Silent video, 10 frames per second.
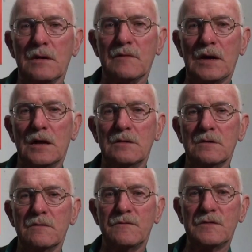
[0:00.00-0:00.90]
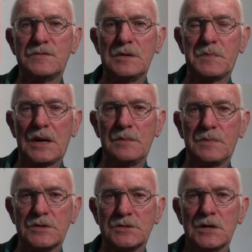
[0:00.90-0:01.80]
the middle of 150
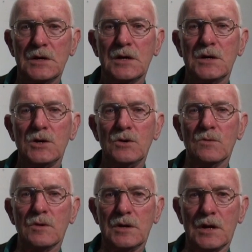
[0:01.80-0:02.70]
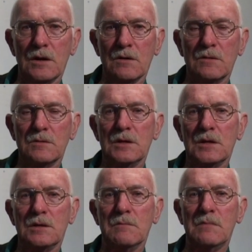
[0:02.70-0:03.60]
pipers, you will know
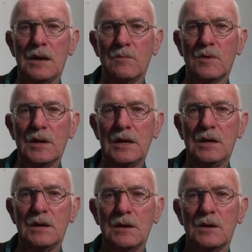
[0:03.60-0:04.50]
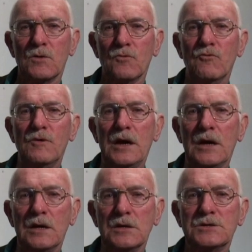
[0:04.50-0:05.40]
that the memory
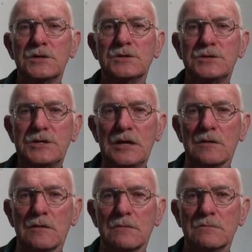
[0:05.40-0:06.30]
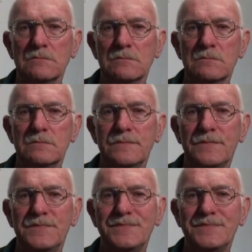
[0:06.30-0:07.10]
rings still.